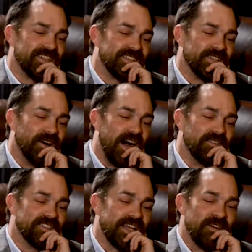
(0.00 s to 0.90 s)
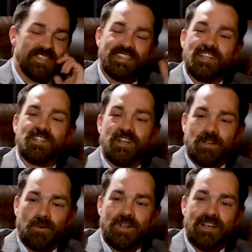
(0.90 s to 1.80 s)
So I was stationed in
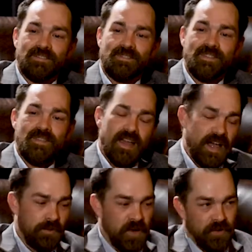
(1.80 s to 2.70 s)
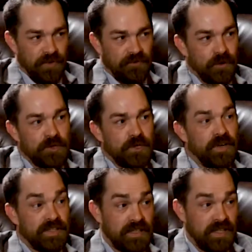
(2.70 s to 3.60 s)
Korea, and we were the first
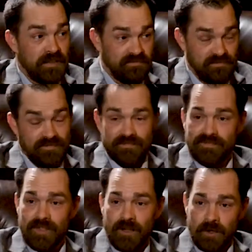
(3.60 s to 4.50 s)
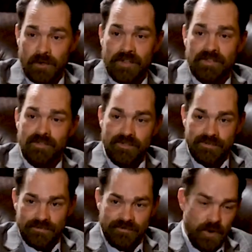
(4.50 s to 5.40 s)
unit to get alerted
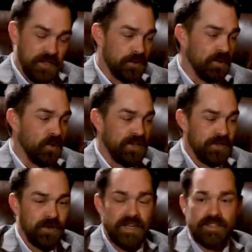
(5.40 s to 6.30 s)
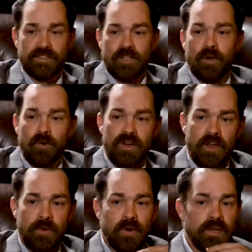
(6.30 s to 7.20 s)
from a deployed unit to go to
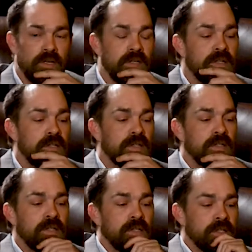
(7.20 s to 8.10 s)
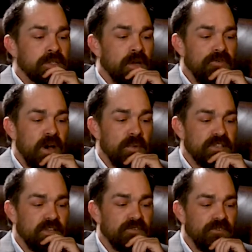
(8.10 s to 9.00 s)
another one. So I found
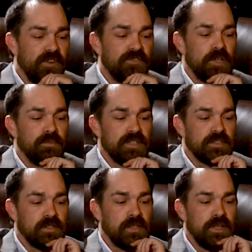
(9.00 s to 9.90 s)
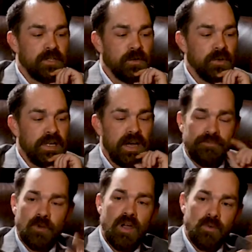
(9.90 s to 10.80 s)
myself in 15 months in Korea
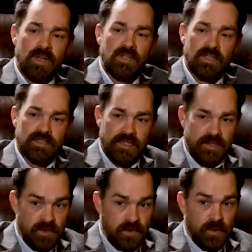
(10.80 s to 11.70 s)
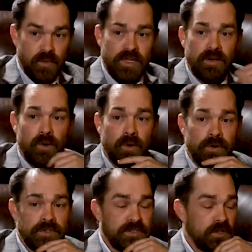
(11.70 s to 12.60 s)
after I re-enlisted. We get
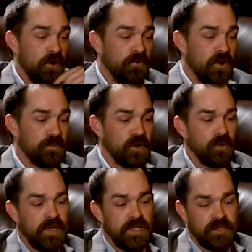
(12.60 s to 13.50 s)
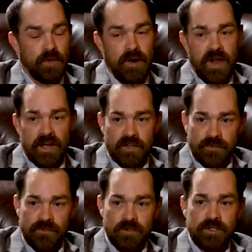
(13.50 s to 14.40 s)
orders to go from Korea to Iraq on
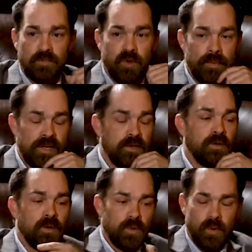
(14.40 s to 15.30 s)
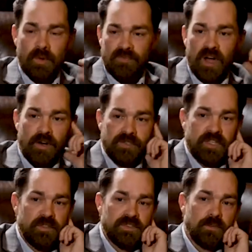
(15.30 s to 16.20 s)
the first deployment, where we find
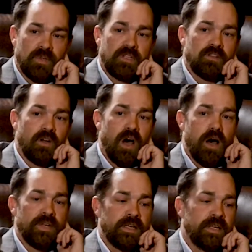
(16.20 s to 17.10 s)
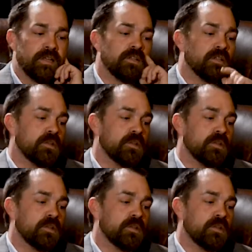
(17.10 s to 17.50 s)
ourselves in a place called Habaniya,